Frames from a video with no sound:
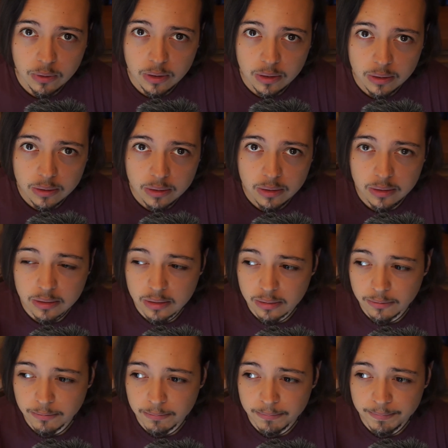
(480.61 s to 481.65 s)

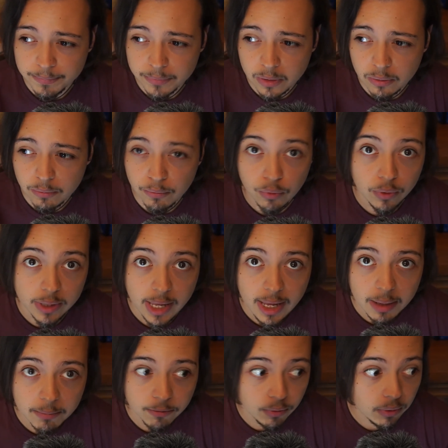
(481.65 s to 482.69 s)
a
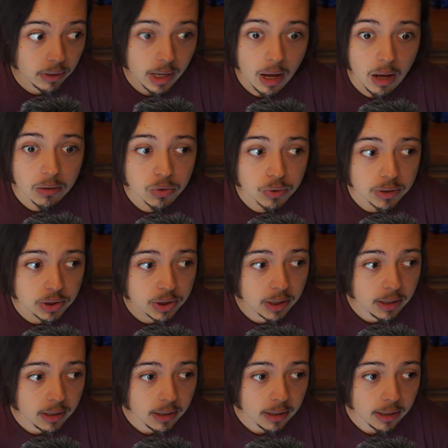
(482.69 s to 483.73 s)
game, for a cartridge.
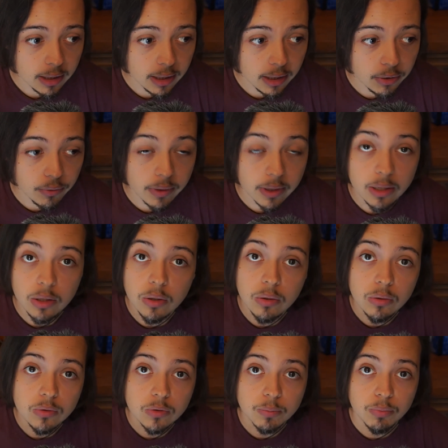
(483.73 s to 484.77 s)
You can
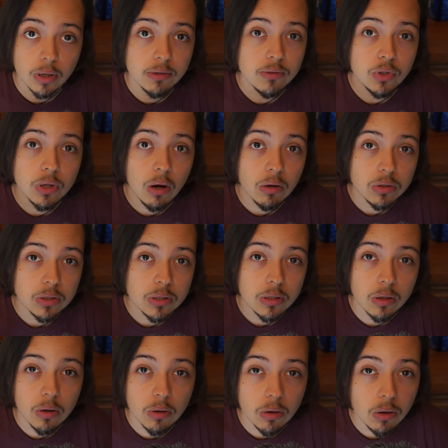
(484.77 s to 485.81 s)
use price
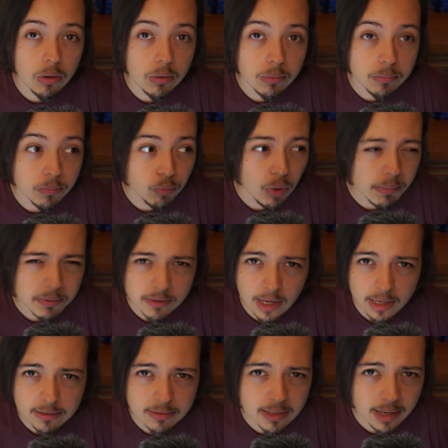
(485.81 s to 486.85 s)
charting or
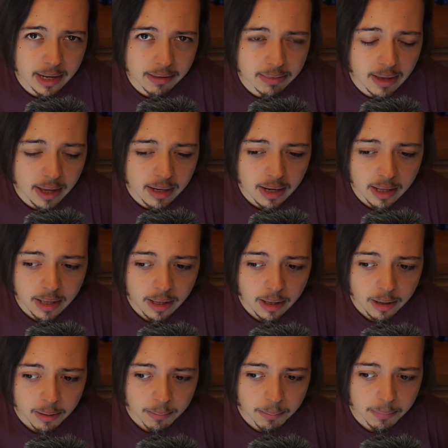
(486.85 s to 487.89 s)
websites like that,
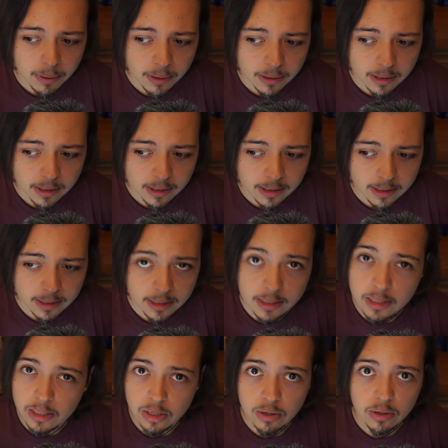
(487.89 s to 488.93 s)
but
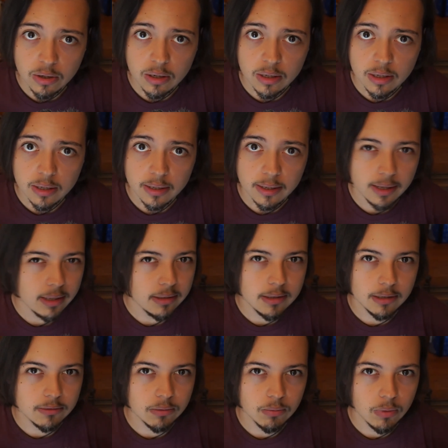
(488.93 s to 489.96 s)
here it
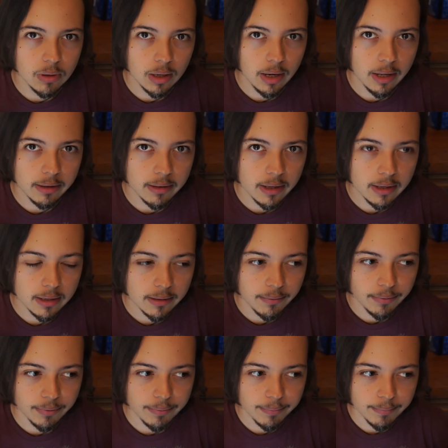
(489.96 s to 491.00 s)
doesn't work like
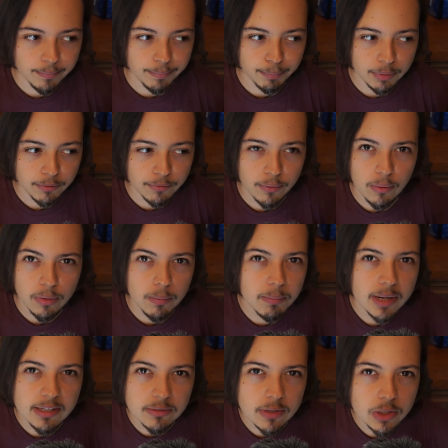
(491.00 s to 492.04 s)
that. Before the
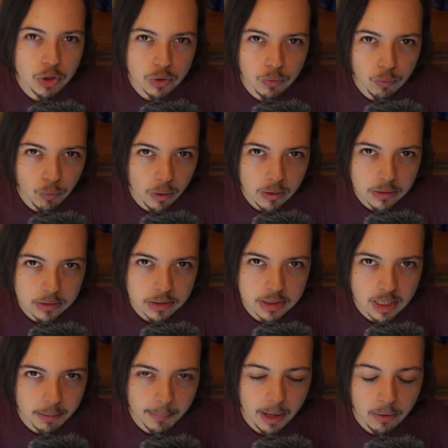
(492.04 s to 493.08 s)
PlayStation 1
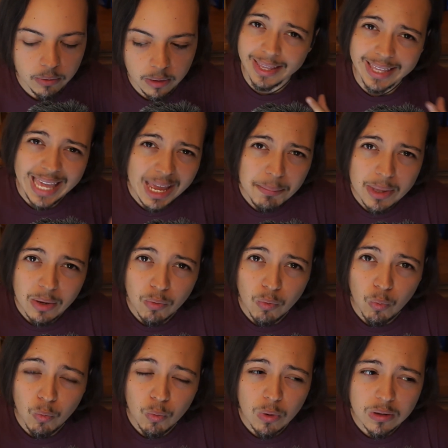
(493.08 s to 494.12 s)
came out, gaming
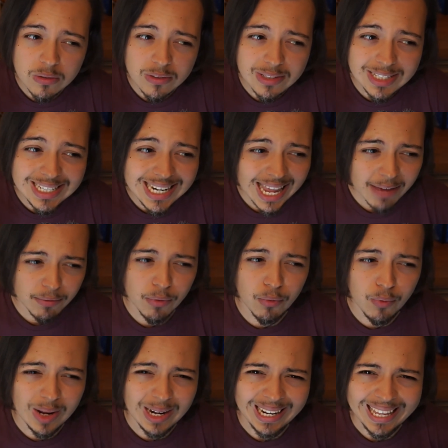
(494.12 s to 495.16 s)
was never
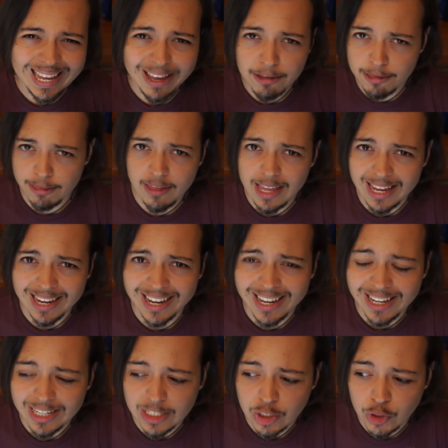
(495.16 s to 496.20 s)
really a thing,
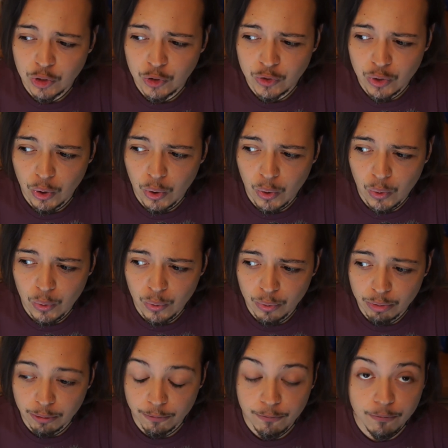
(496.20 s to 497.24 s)
so
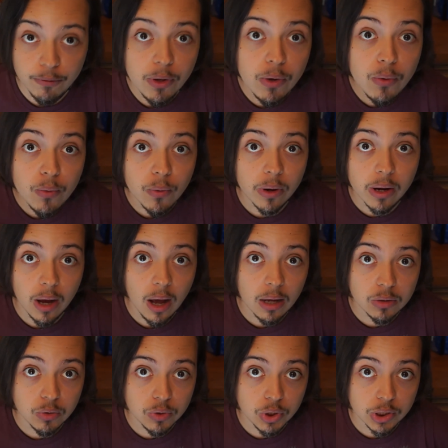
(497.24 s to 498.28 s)
the few
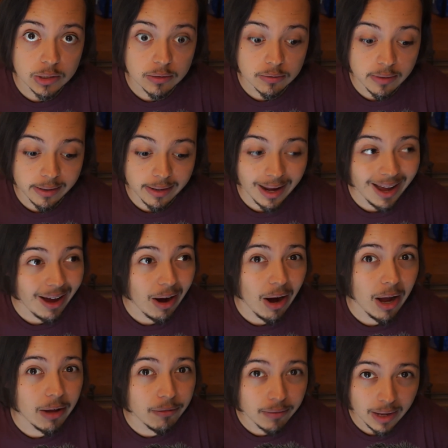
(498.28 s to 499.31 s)
cartridges that
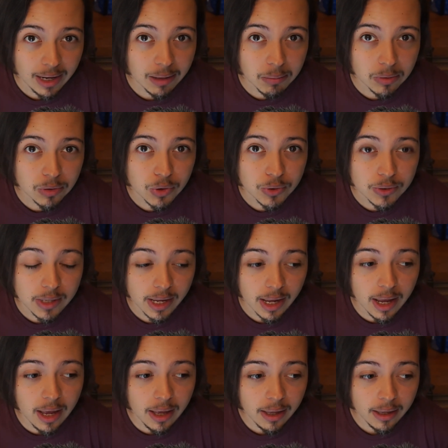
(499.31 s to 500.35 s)
are available today